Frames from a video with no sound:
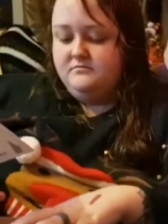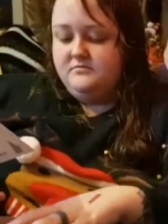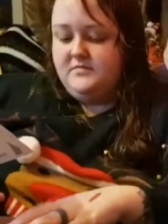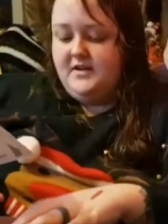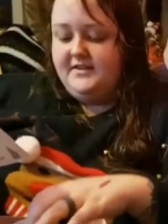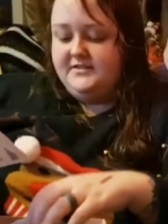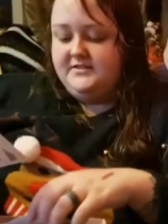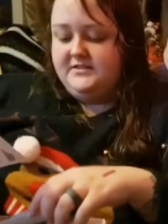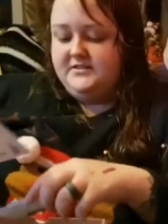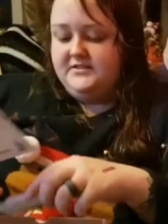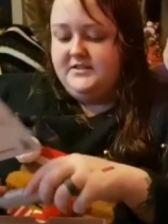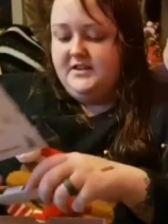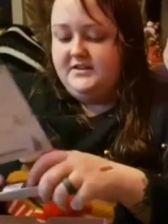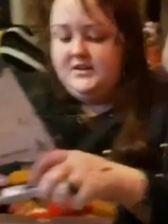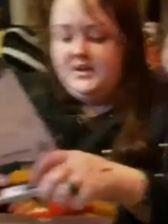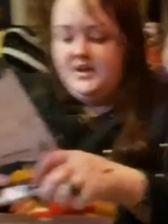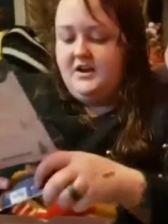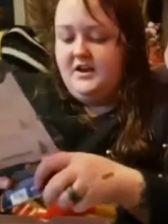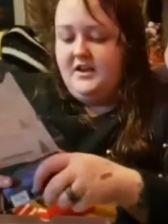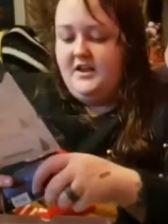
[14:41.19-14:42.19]
As I said
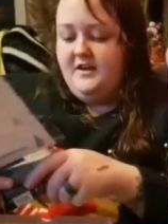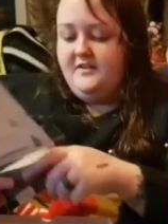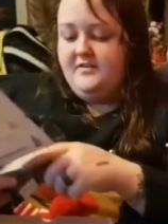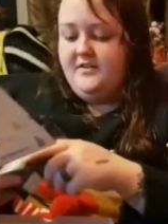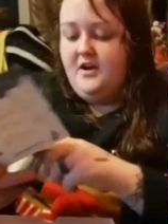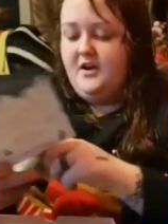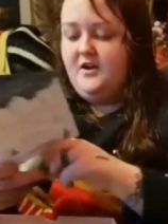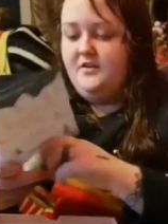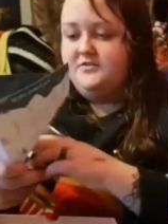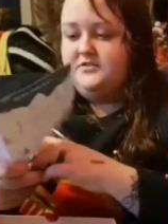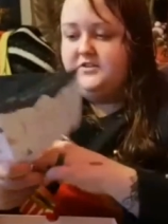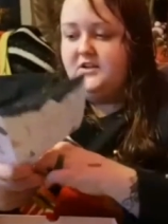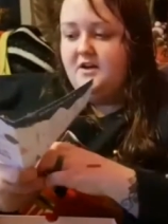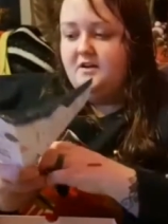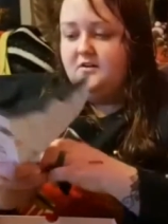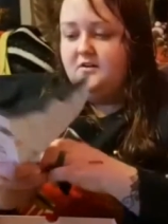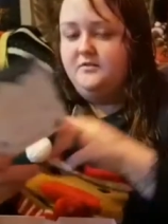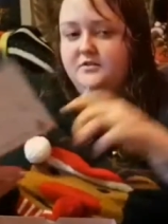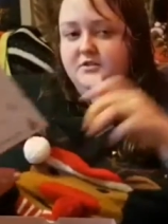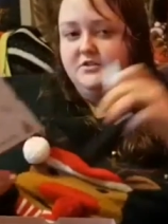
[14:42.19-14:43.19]
earlier, the
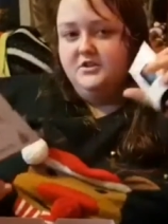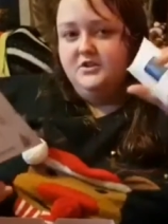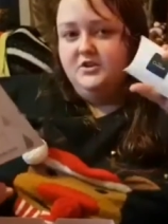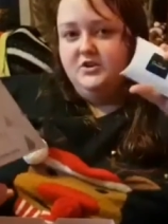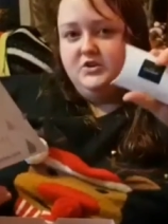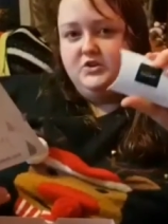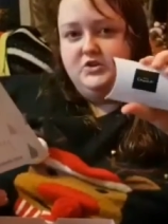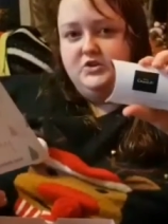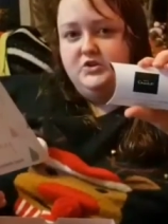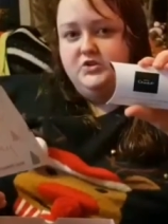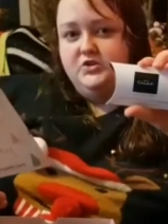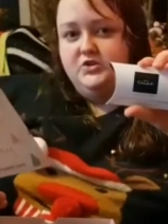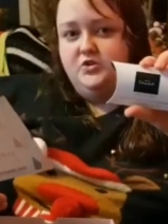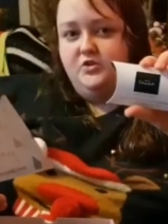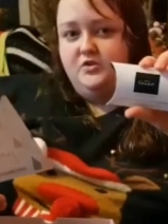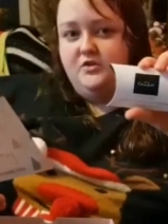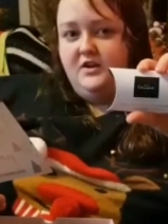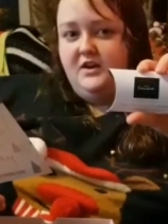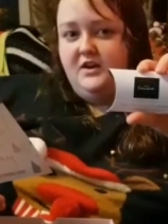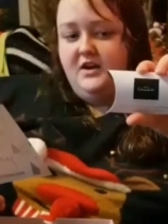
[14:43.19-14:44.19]
Hotel
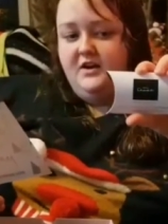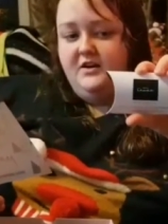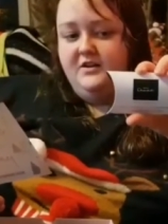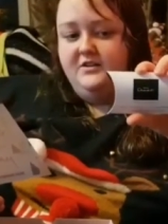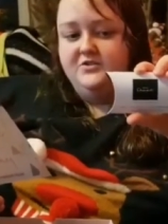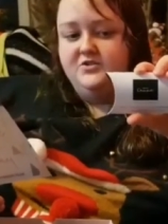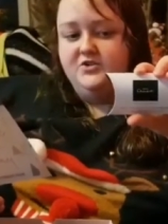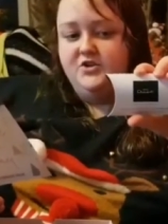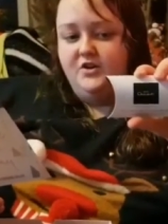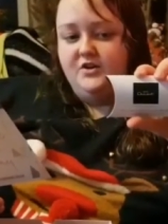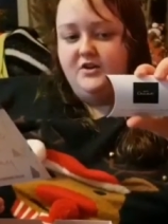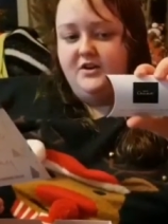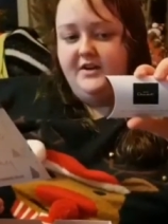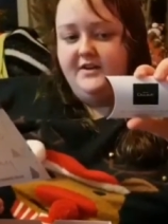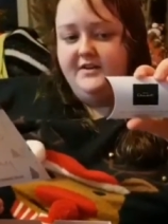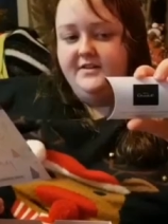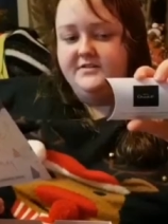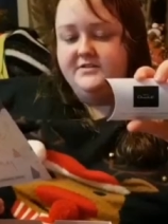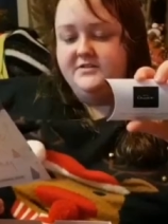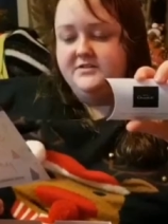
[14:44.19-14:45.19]
Chocolat
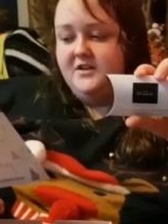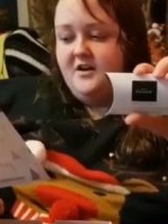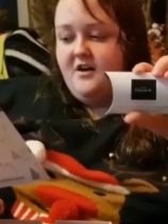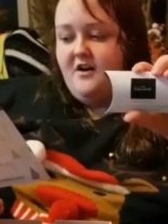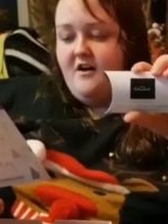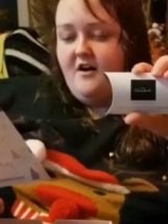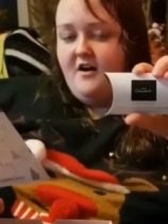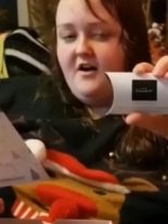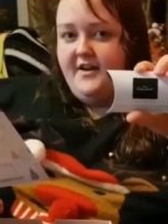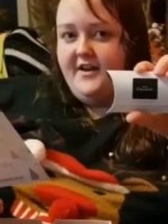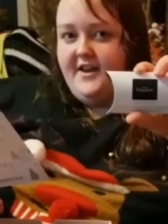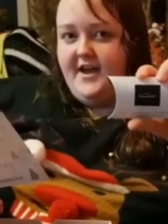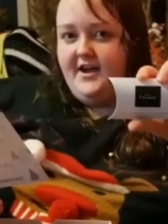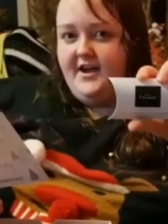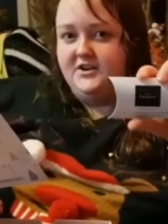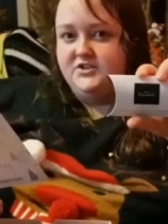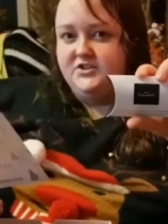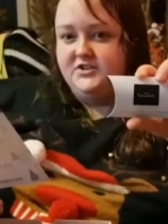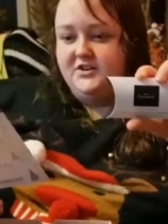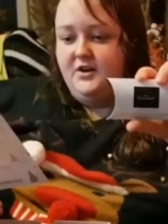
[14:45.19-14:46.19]
chocolates are an
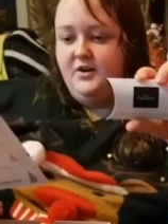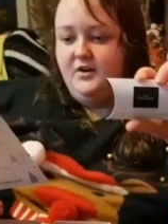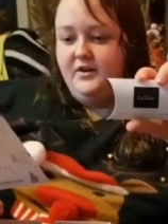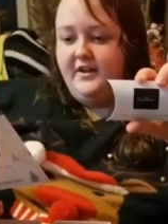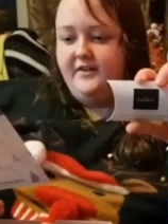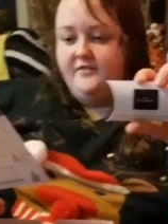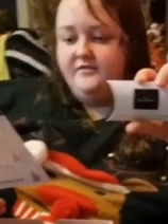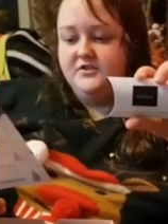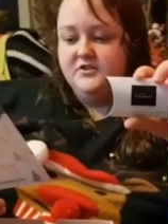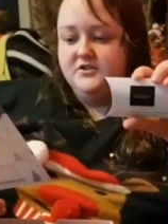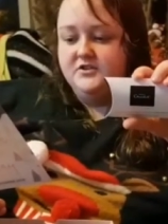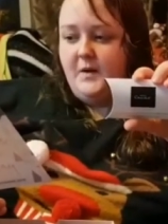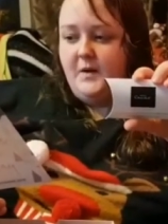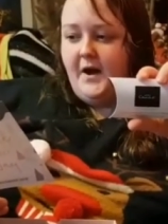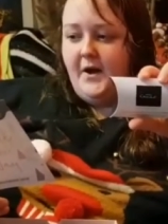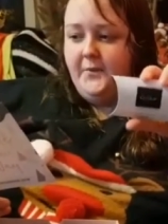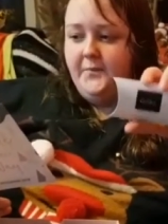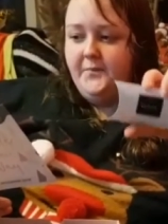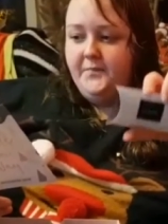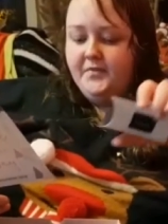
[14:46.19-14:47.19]
extra little gift as
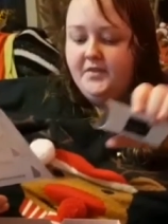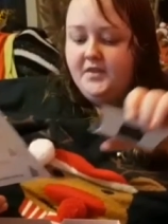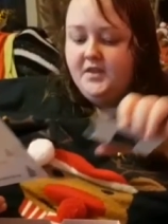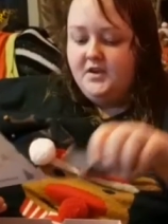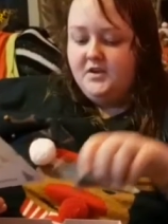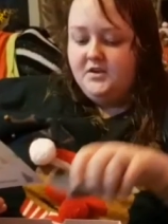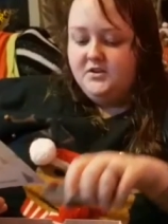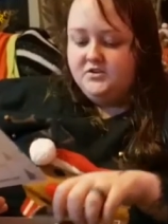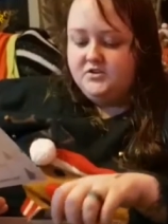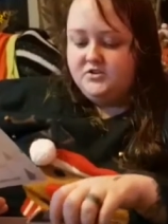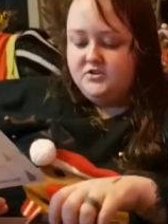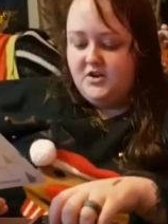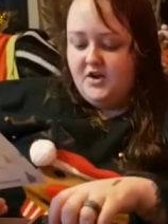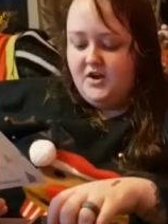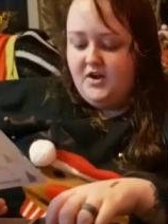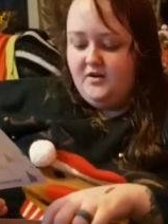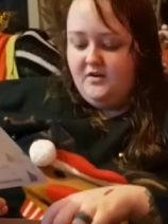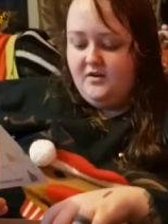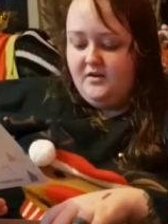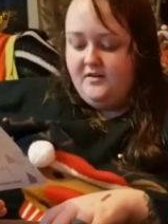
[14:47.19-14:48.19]
well.
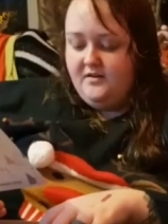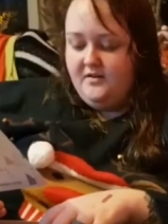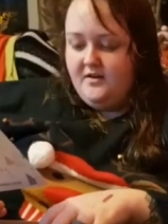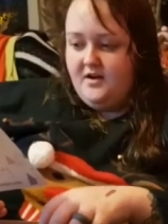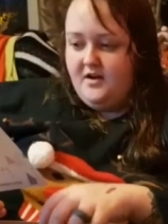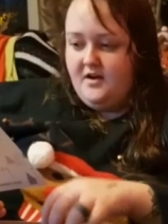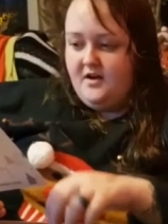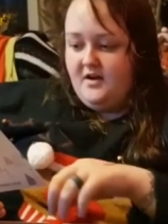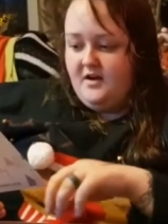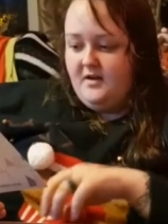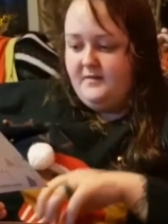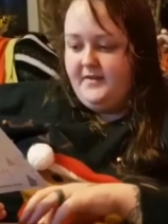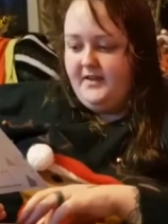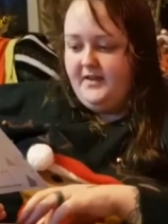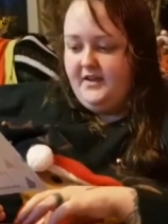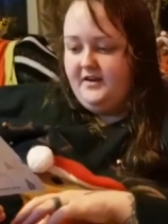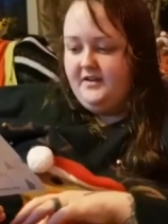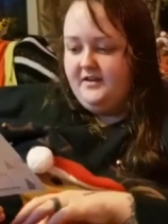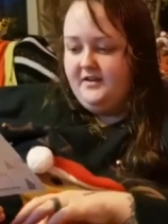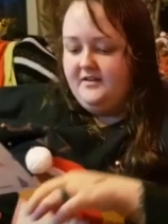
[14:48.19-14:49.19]
So, I
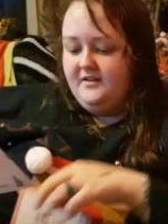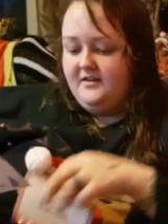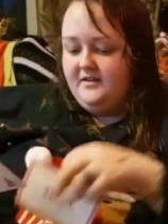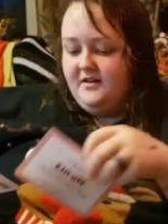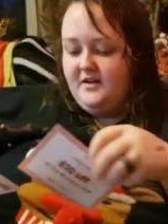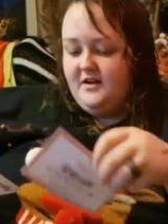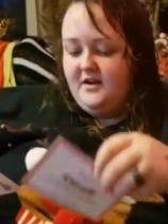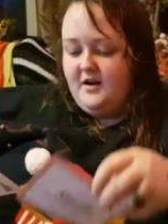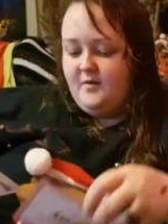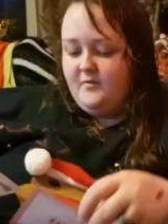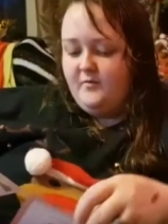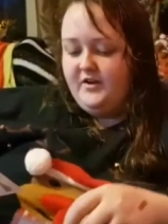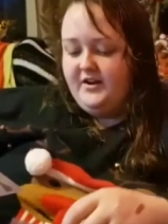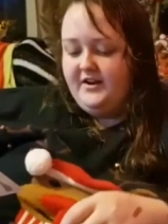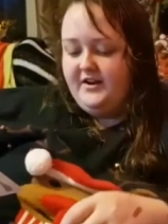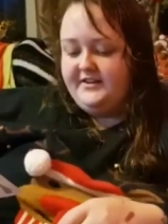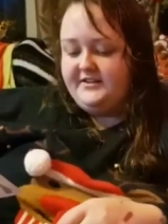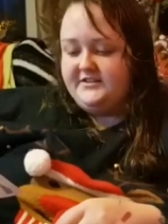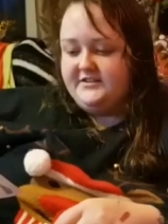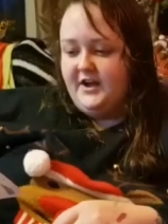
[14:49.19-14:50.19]
mean, I'm
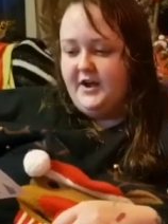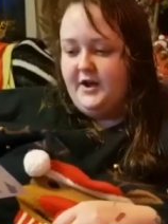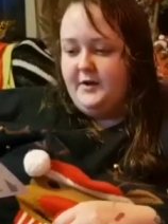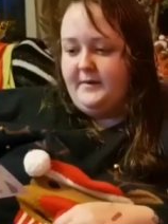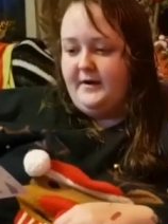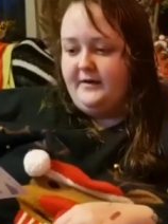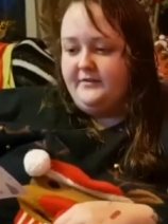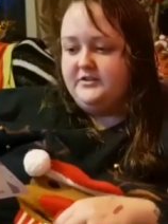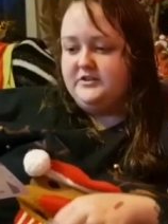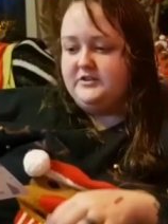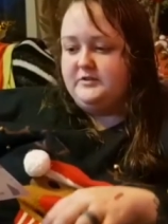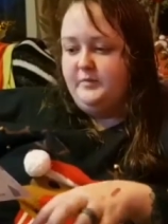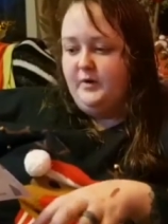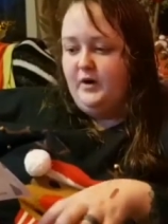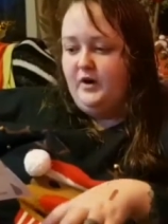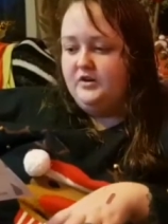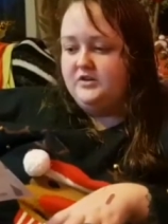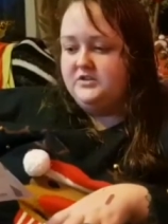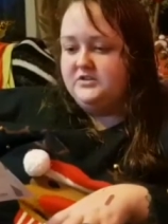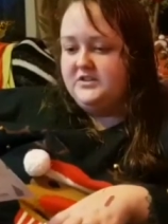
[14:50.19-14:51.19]
really excited about this
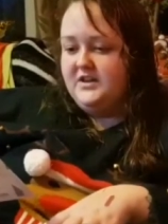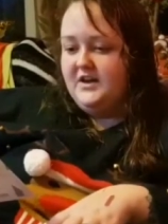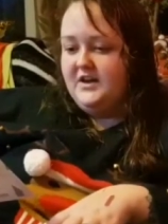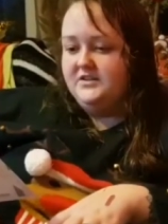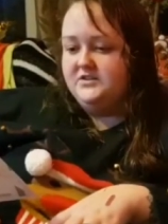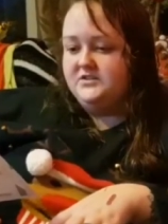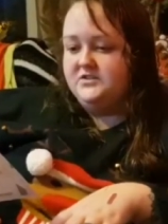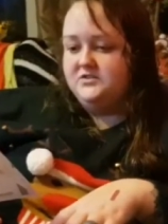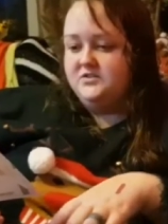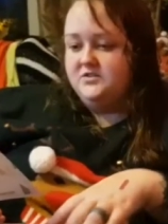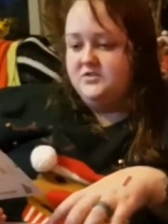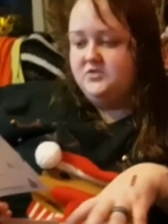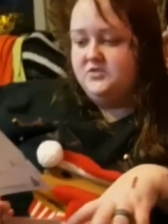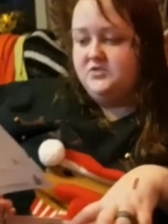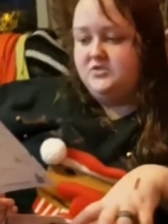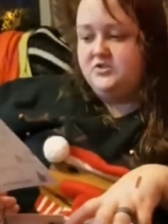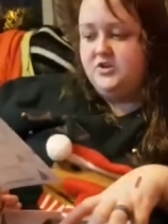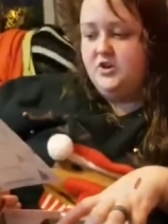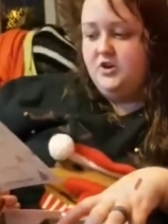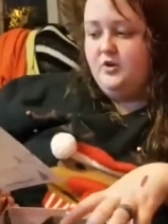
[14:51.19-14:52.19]
box. There's
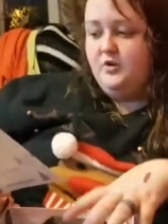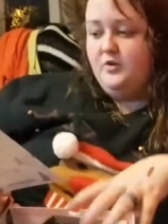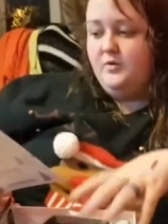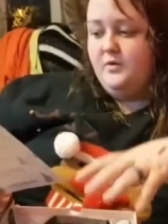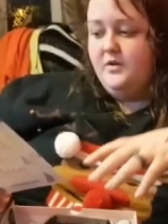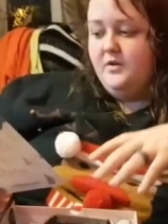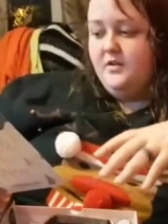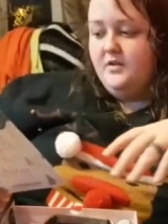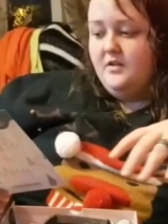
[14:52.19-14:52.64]
two